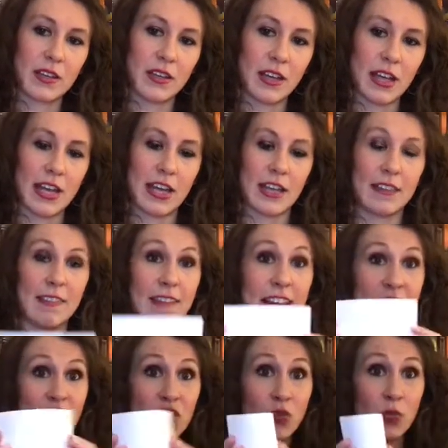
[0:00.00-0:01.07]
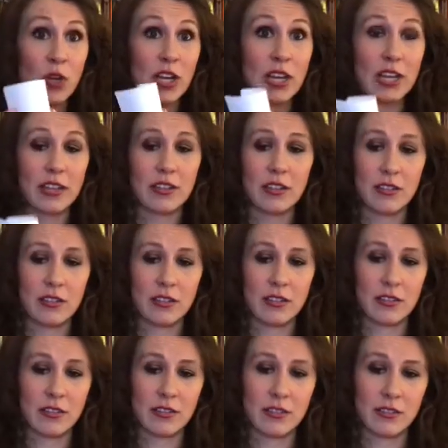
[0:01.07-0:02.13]
And last one,
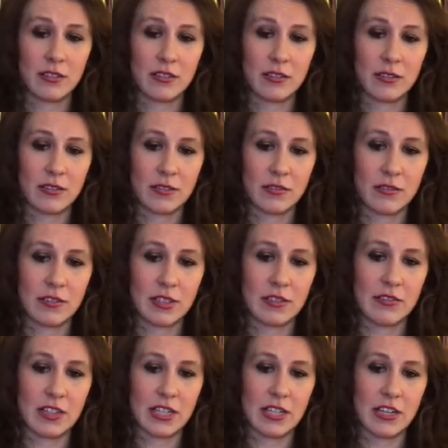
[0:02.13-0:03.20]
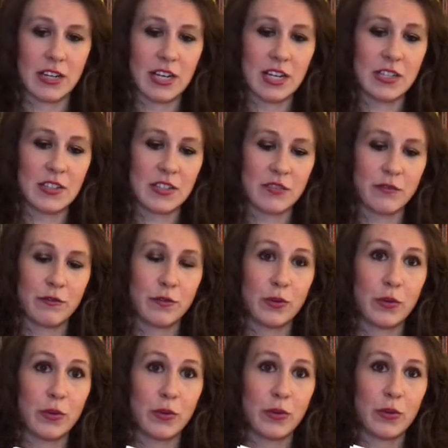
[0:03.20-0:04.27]
with a nice
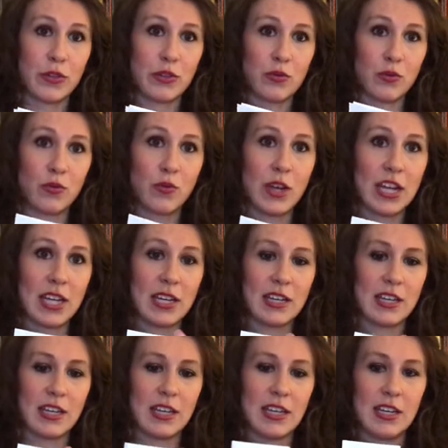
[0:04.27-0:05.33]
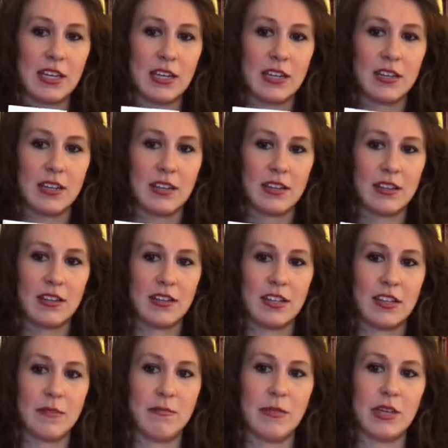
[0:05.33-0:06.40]
fold right in the
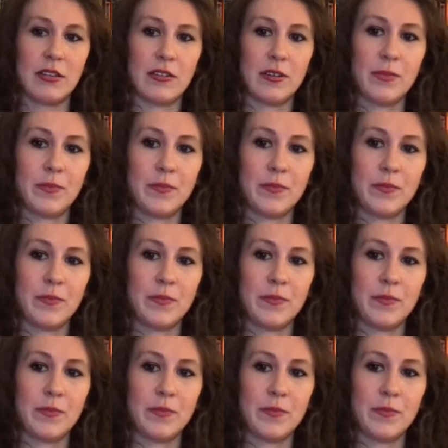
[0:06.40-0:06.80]
middle.